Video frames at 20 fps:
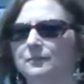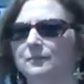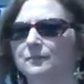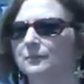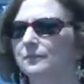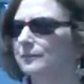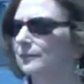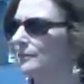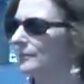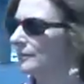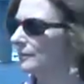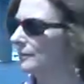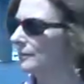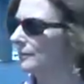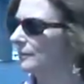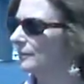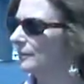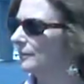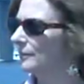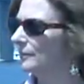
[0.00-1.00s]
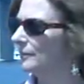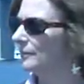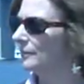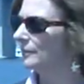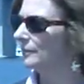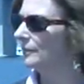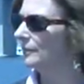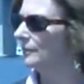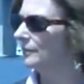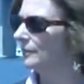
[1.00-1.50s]

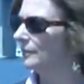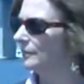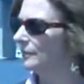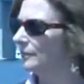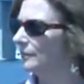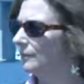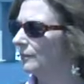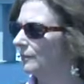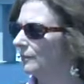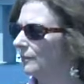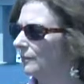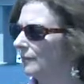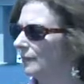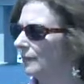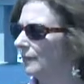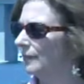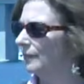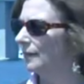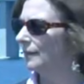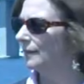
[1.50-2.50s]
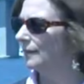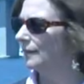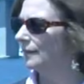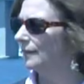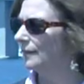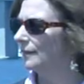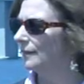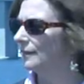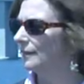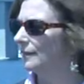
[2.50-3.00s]

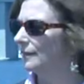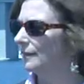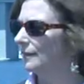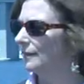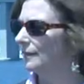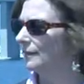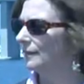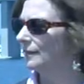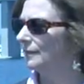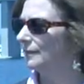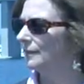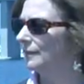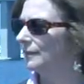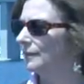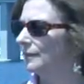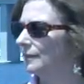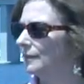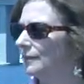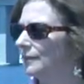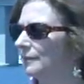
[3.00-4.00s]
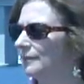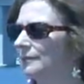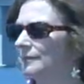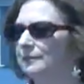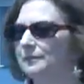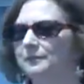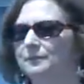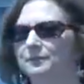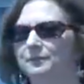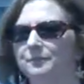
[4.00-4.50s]

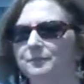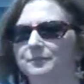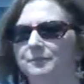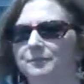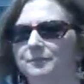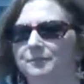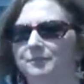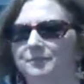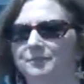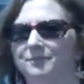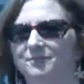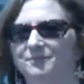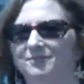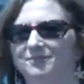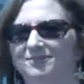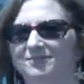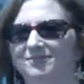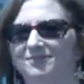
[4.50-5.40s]
The person shown says nothing.